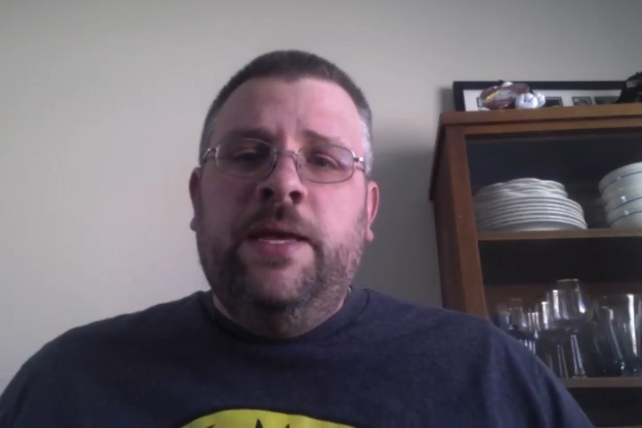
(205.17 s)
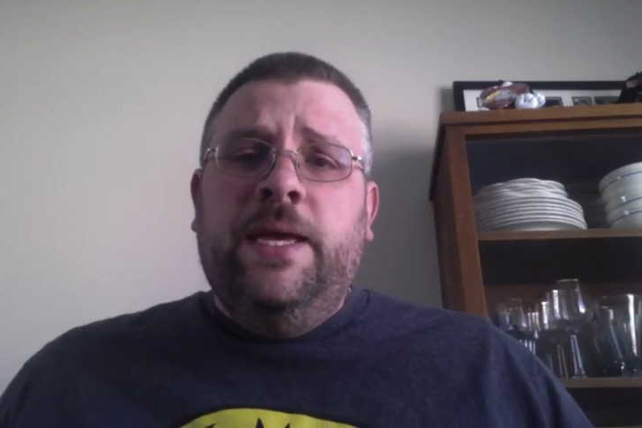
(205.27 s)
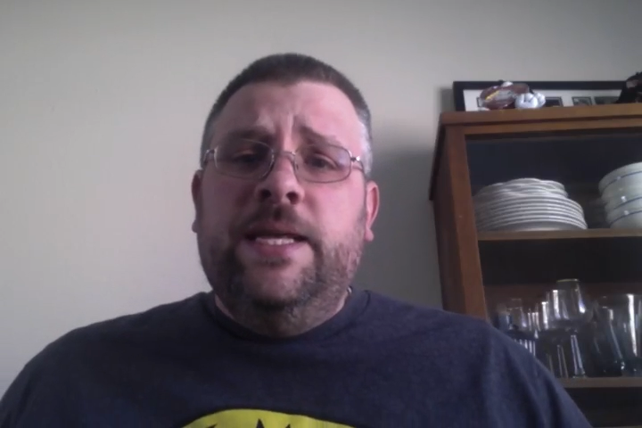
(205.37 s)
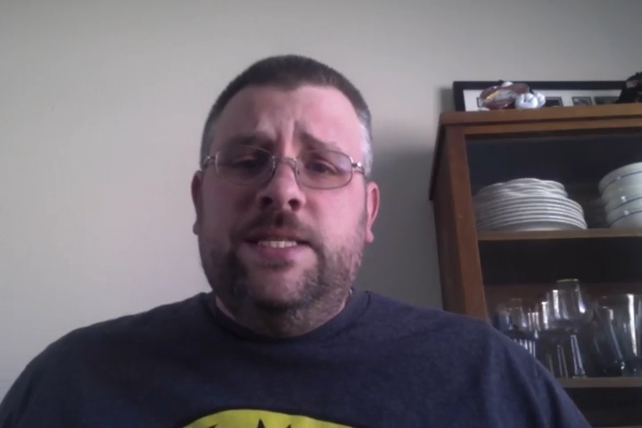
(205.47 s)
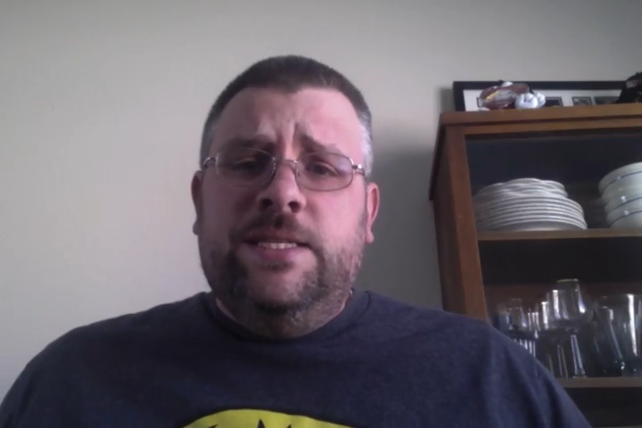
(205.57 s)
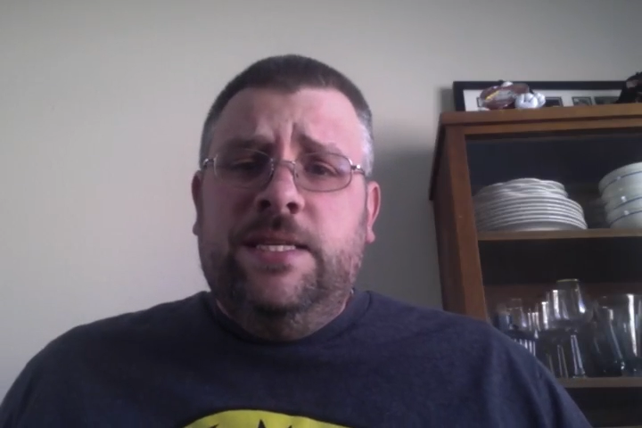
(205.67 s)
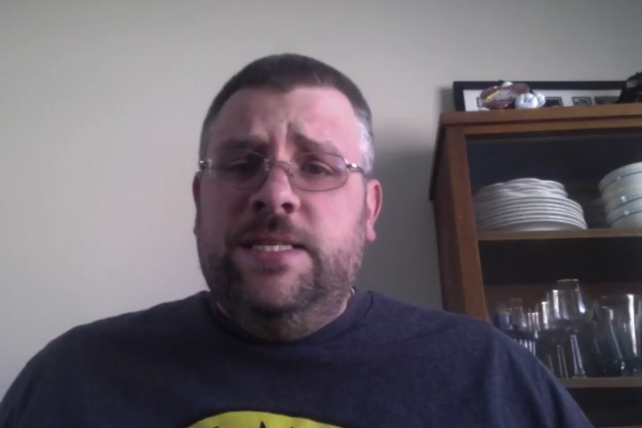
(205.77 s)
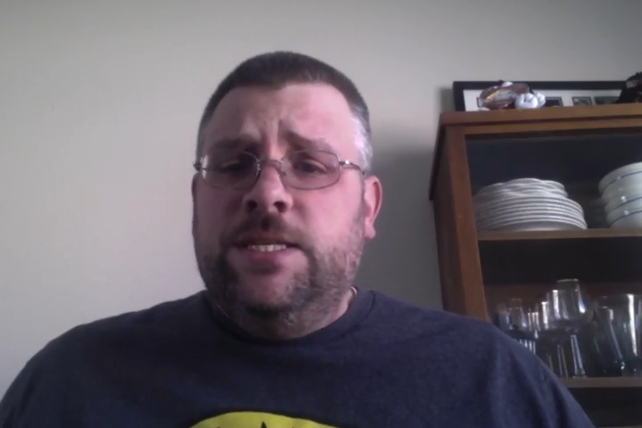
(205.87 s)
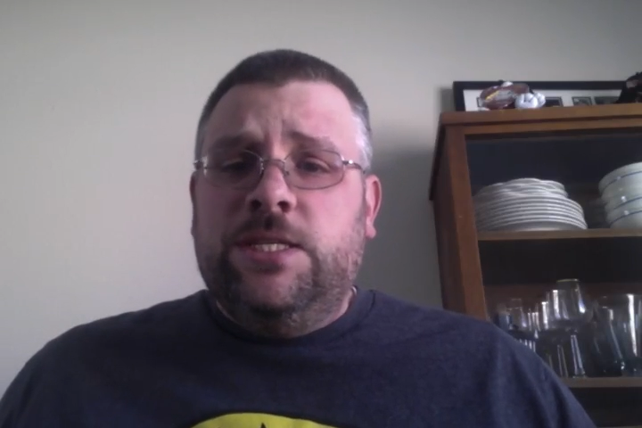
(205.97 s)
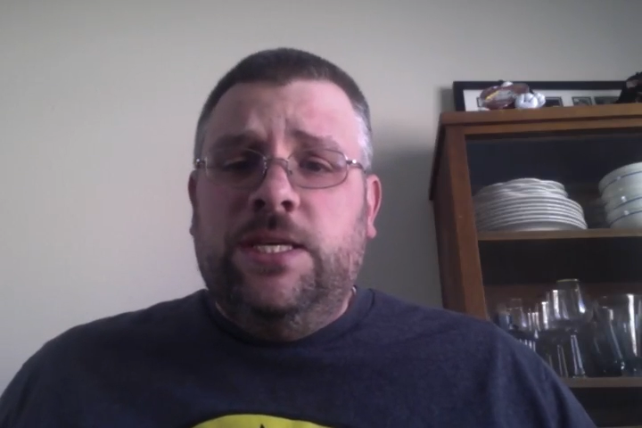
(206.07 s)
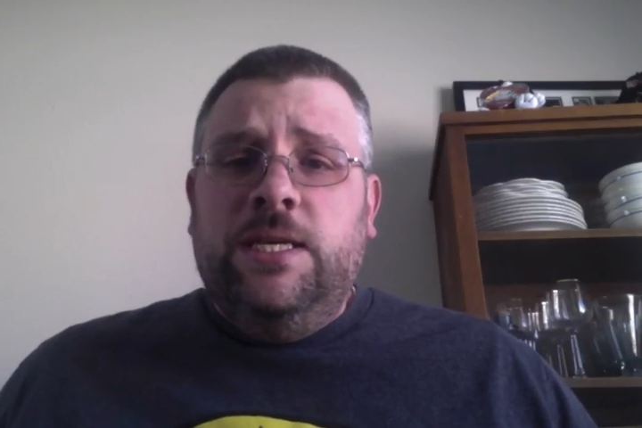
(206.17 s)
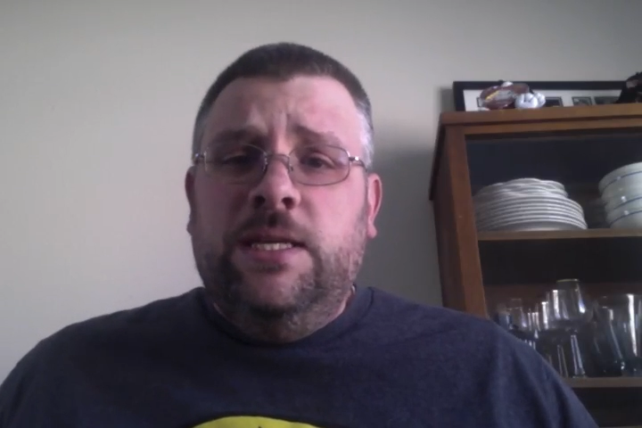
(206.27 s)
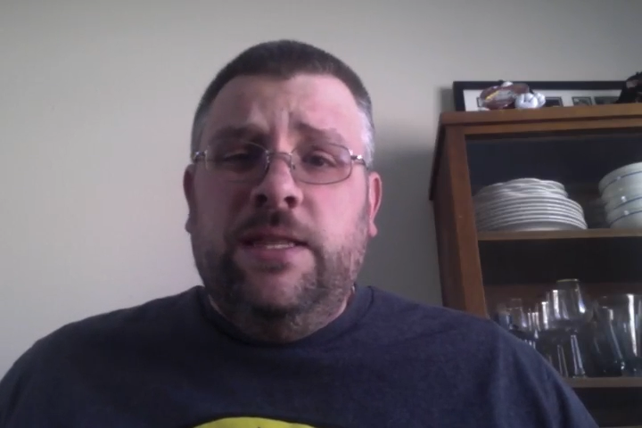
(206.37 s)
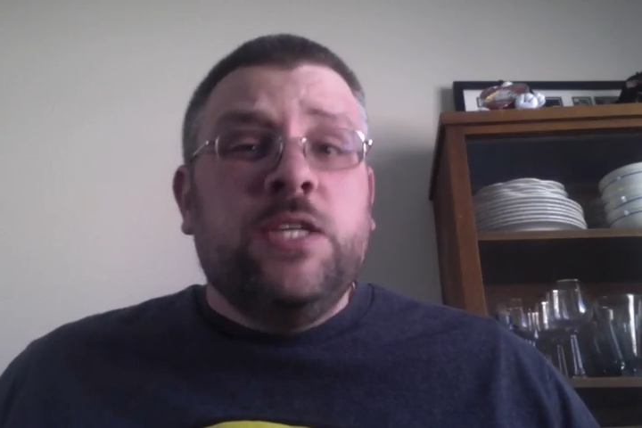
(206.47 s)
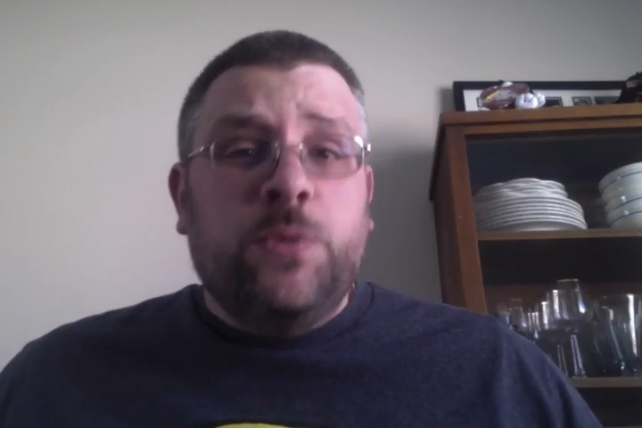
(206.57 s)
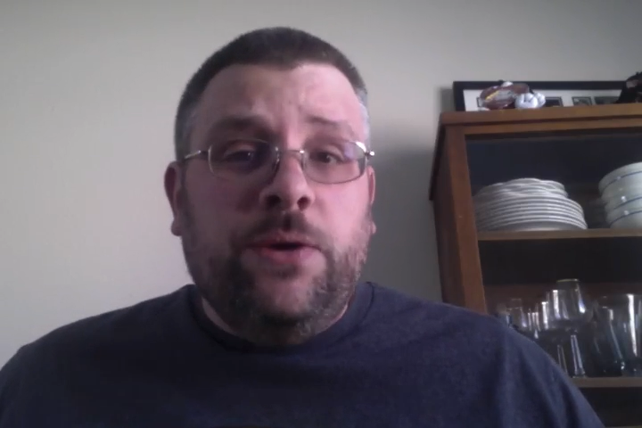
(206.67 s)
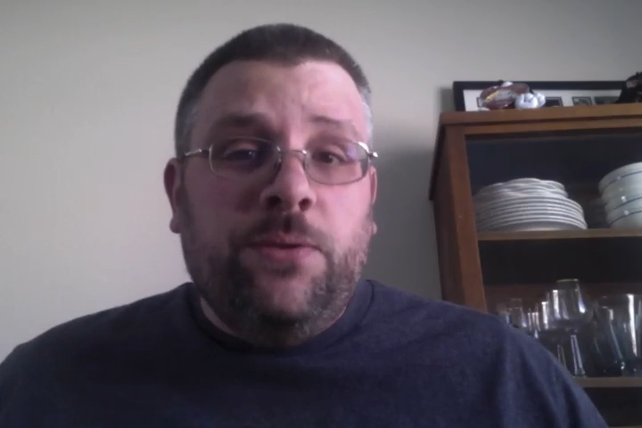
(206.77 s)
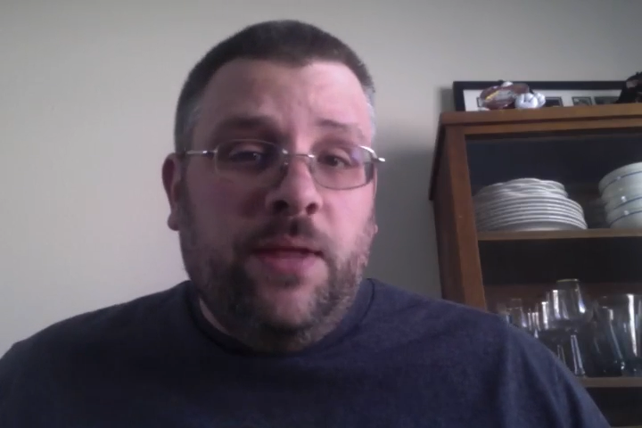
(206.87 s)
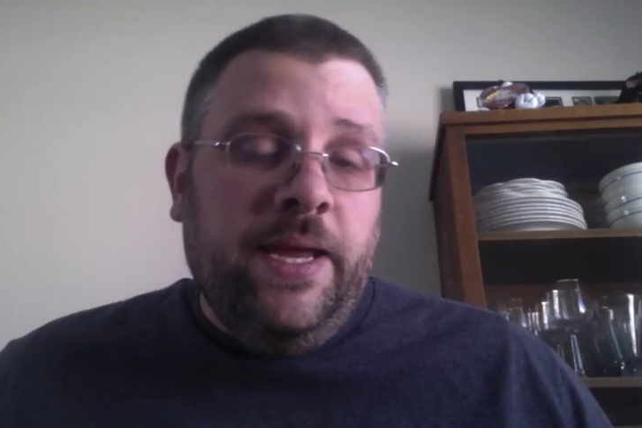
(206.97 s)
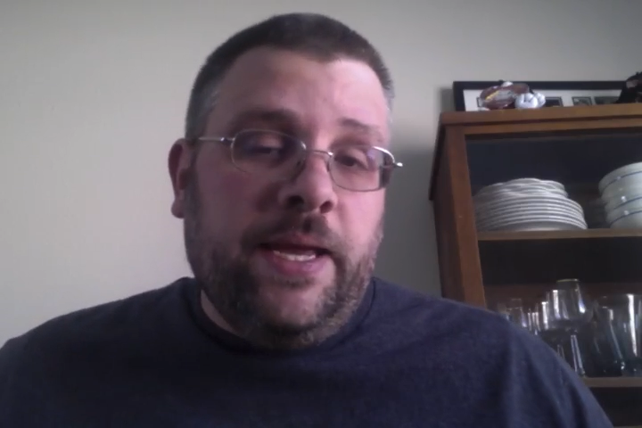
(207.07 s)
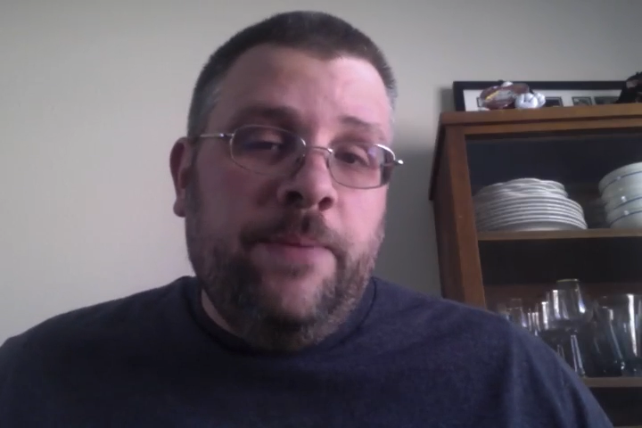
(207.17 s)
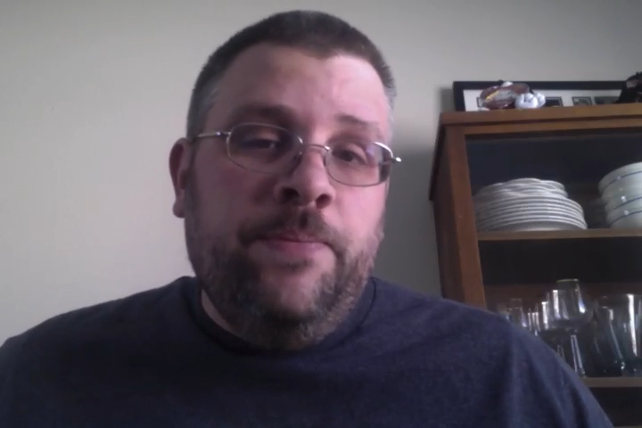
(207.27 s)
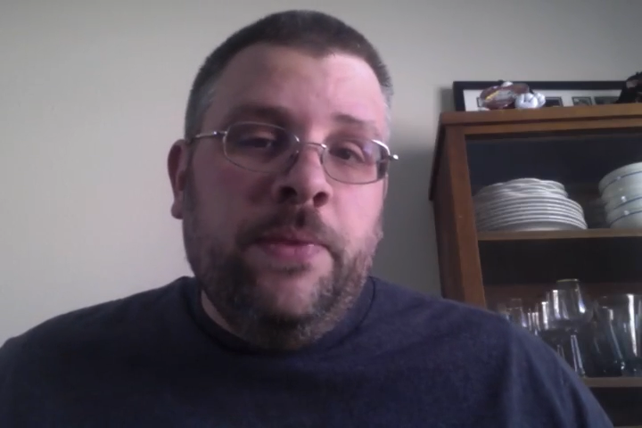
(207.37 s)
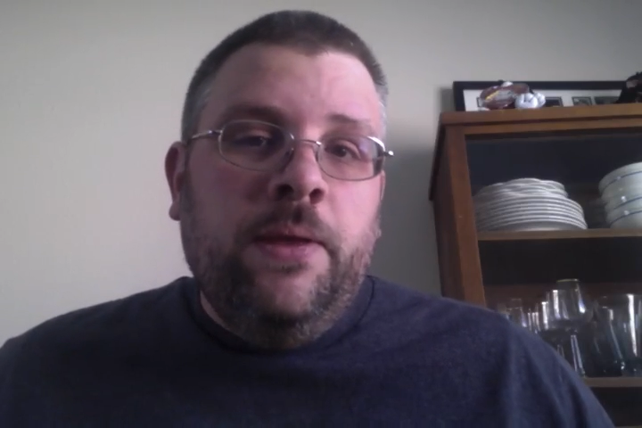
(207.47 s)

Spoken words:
It's essentially things we don't like.